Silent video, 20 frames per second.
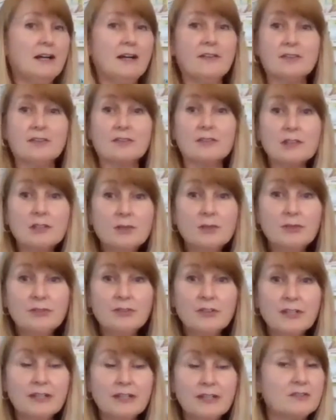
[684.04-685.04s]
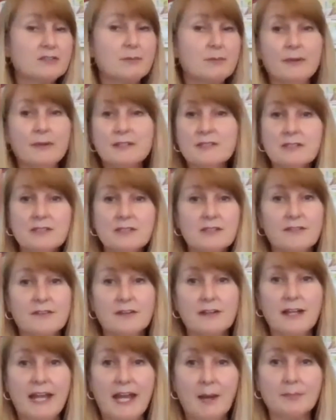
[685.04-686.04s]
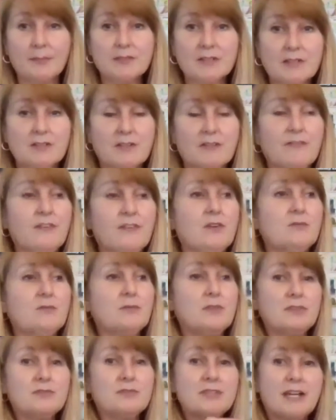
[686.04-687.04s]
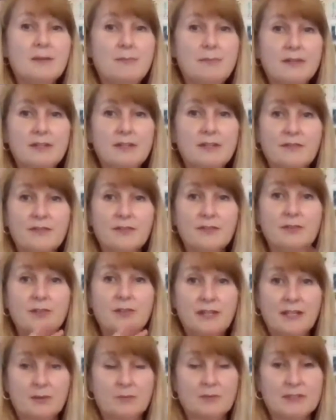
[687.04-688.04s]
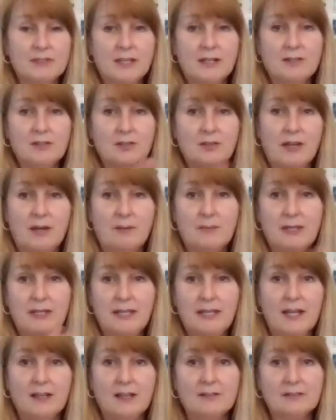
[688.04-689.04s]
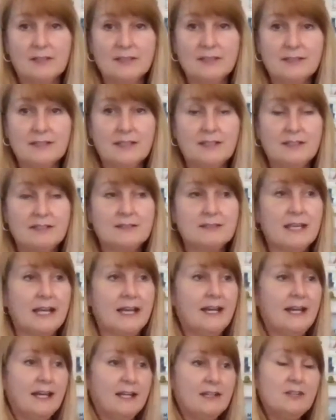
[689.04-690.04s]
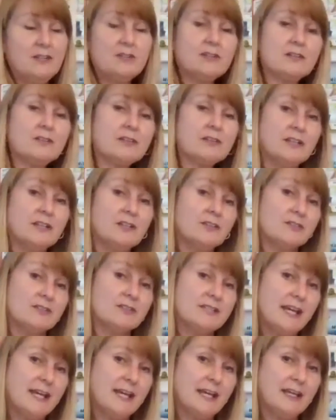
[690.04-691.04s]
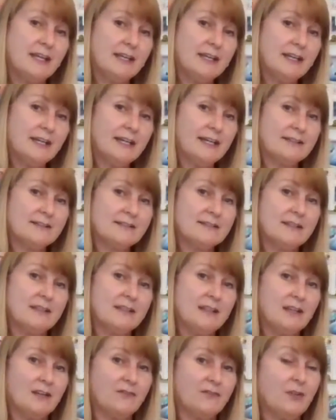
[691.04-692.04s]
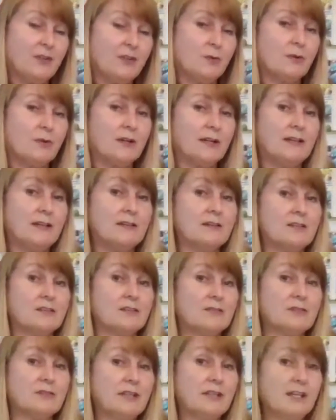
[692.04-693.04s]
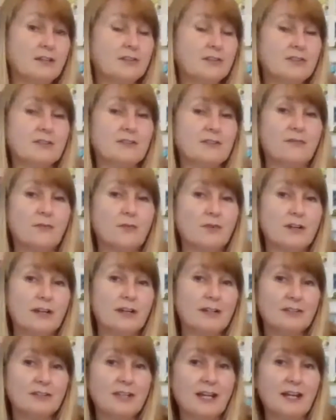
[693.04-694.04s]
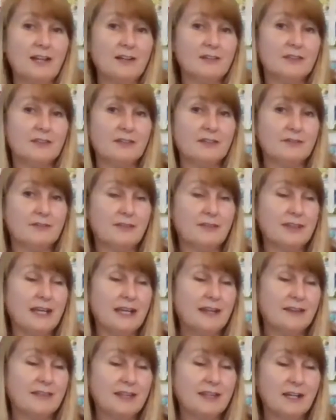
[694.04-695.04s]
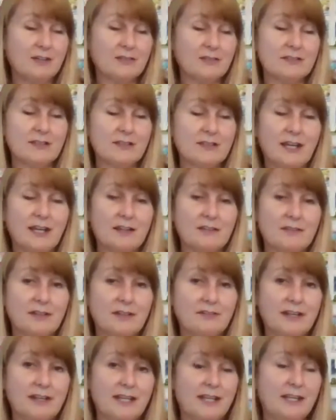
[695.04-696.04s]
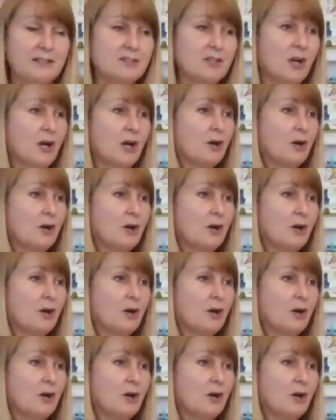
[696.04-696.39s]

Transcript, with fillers: uh, there's Lose It, there's a bunch of different apps on your phone where you type in your food and it will tell you how many calories it is. And you can look at your day and see if you are in the 300 to 400 calorie, 1,000 calorie range,